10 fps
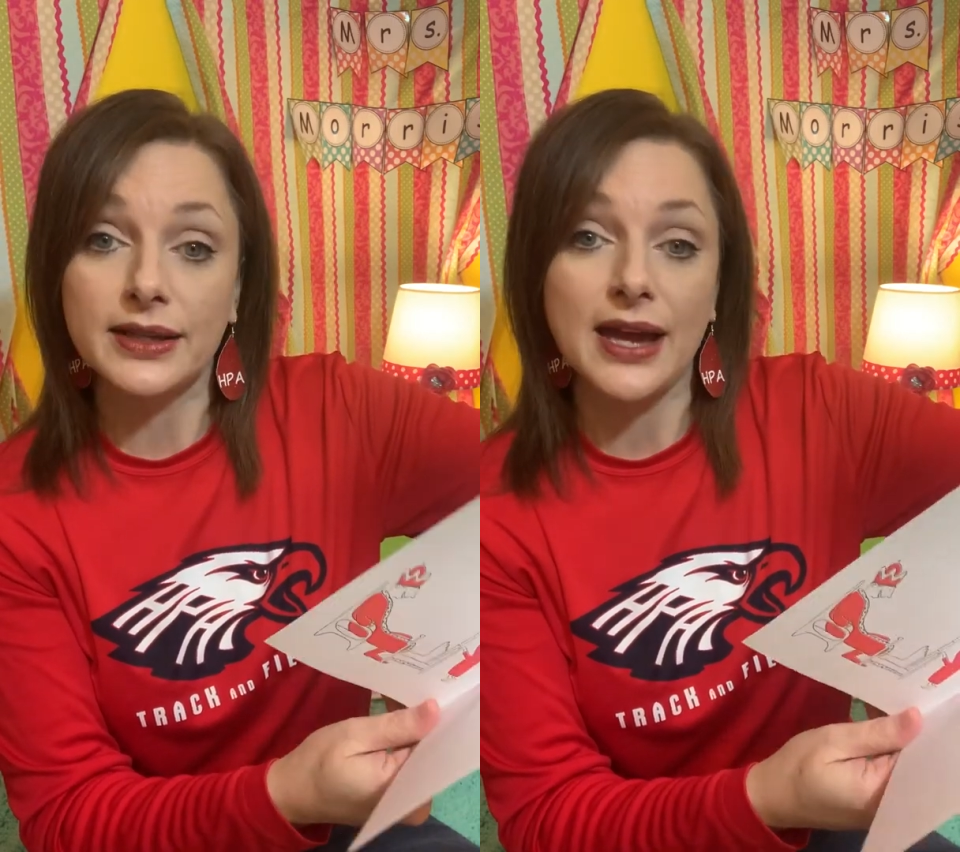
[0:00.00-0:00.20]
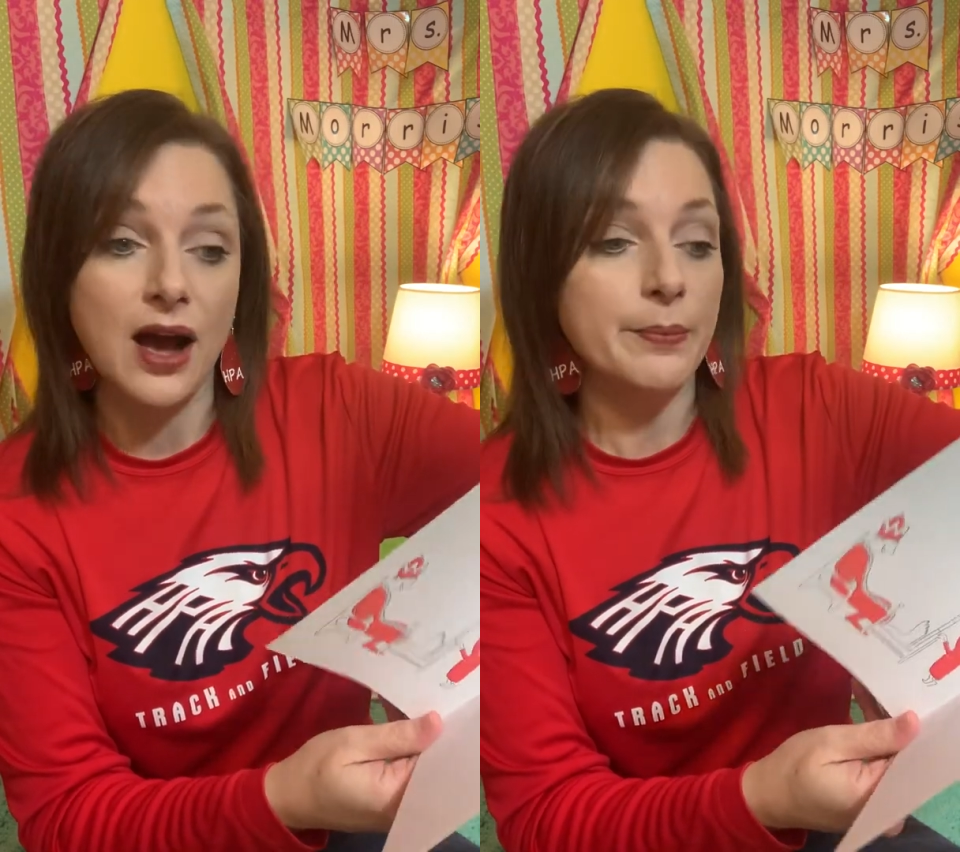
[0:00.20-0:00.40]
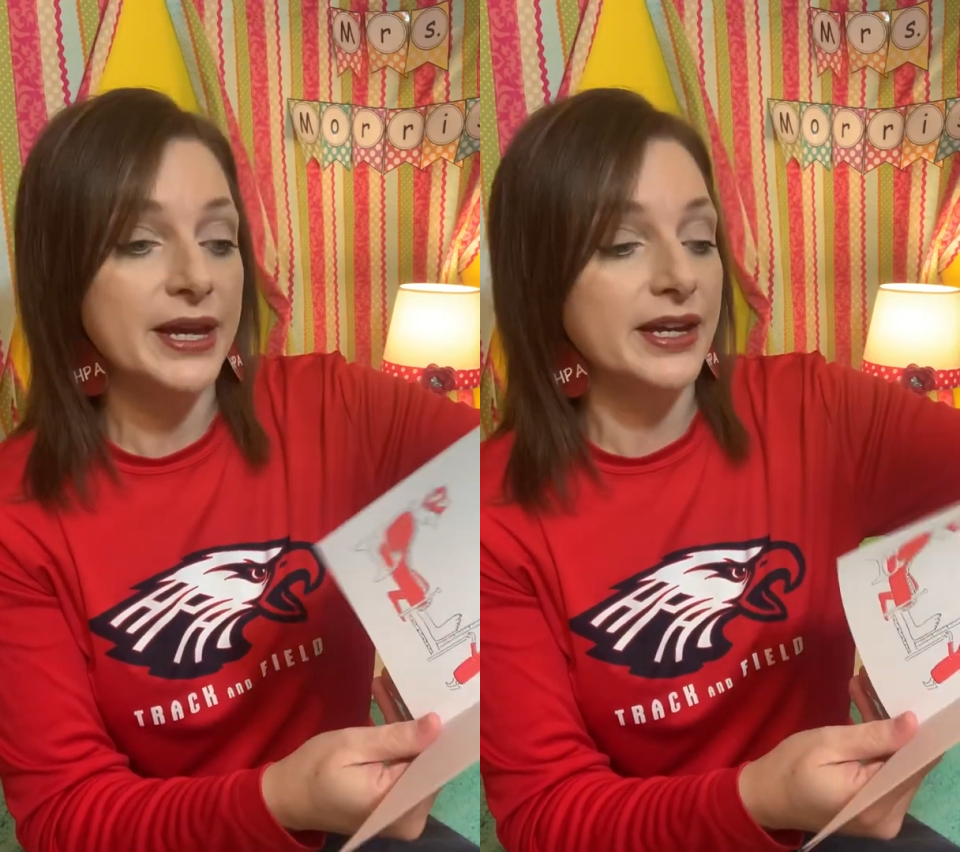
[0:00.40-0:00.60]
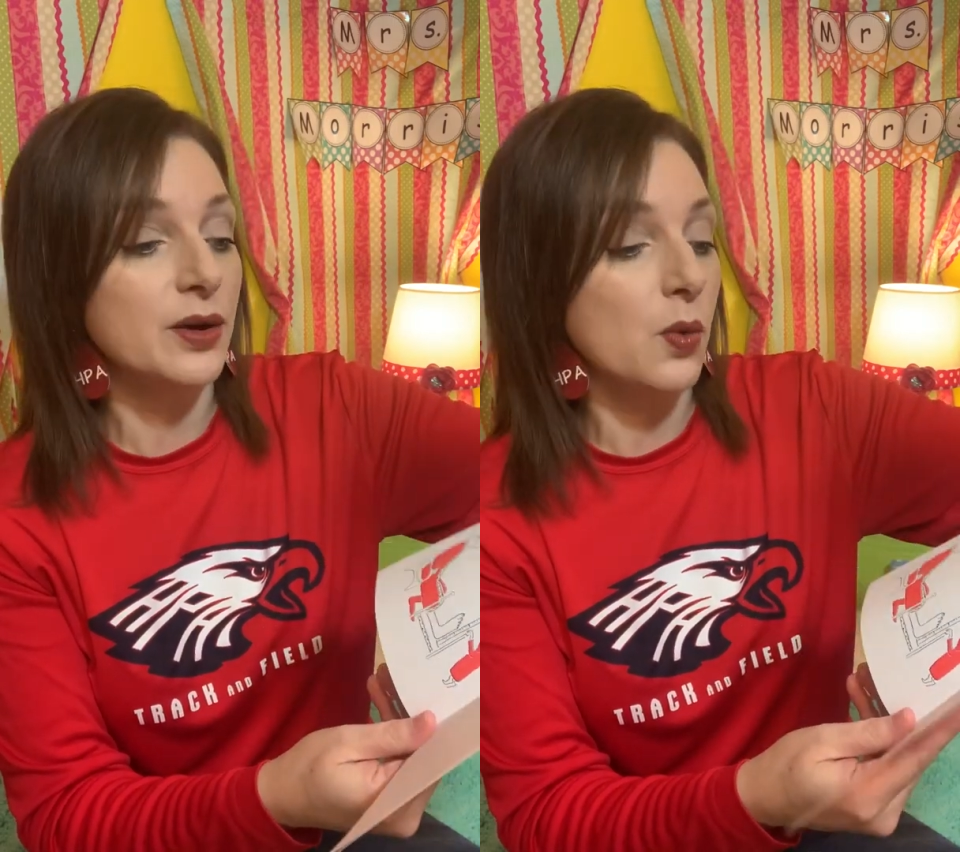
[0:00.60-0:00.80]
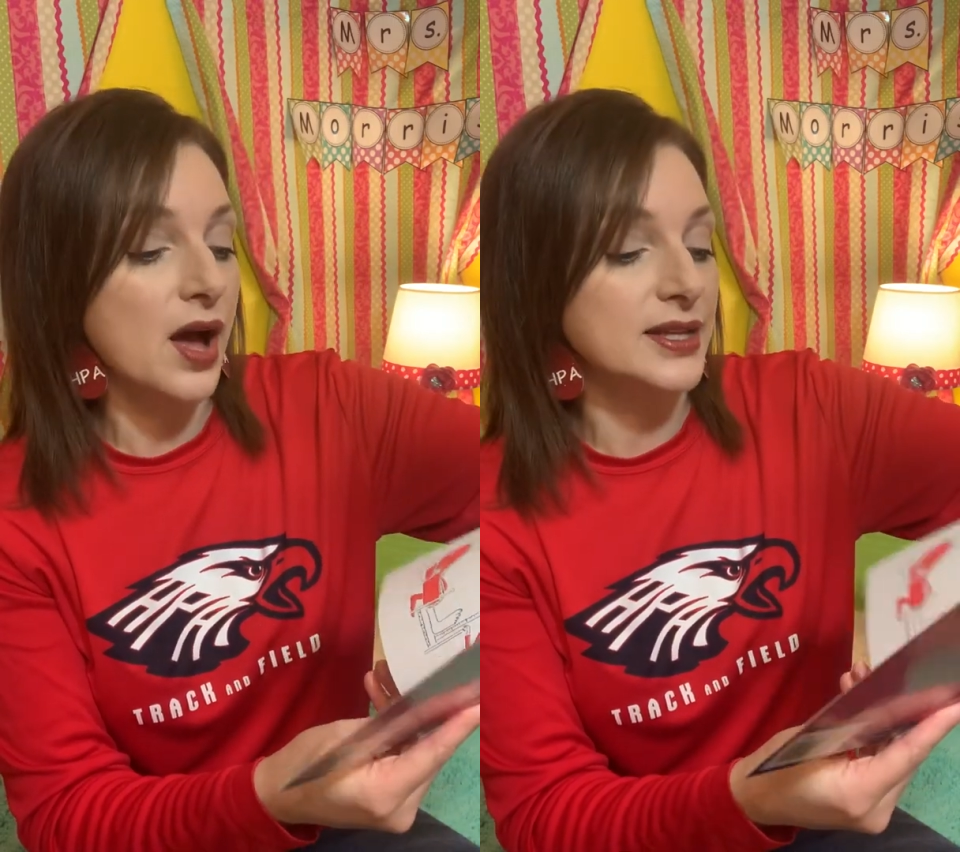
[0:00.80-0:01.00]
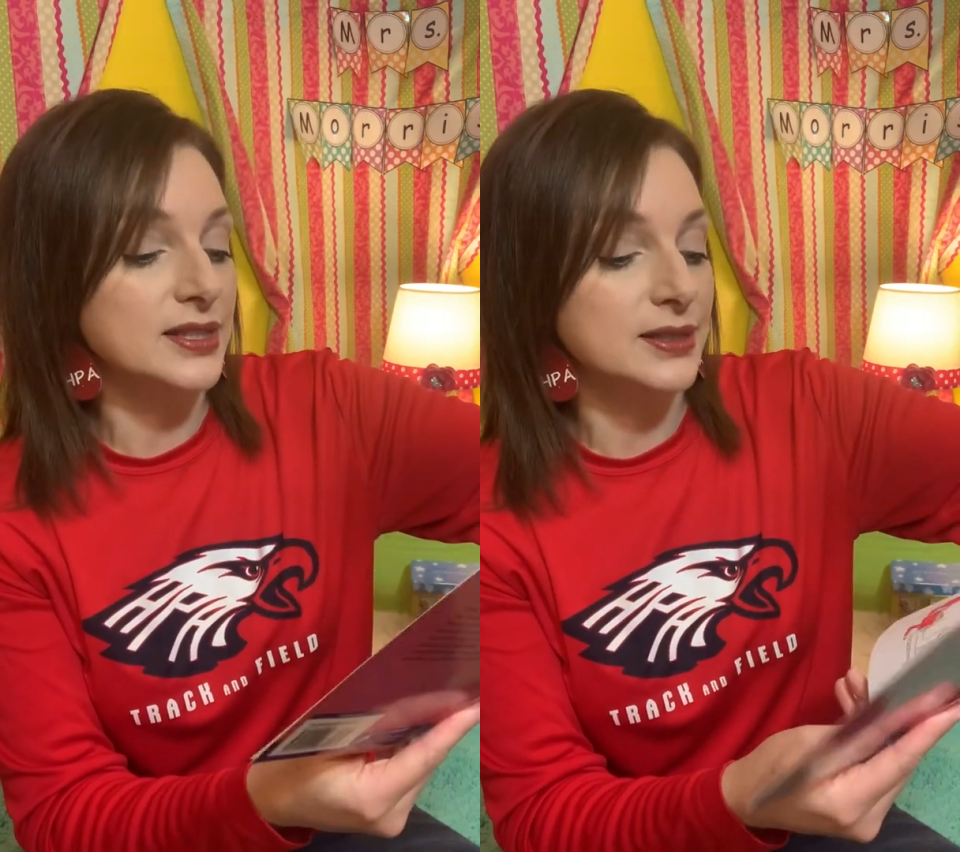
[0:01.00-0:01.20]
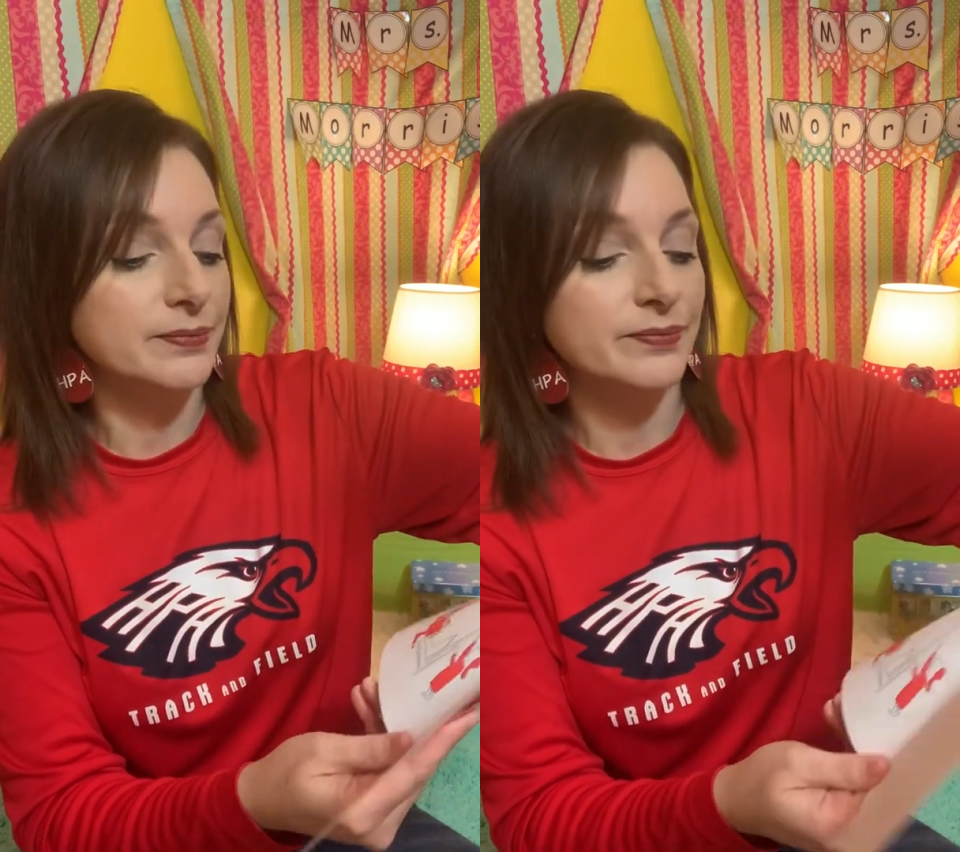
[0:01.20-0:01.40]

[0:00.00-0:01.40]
how big it was.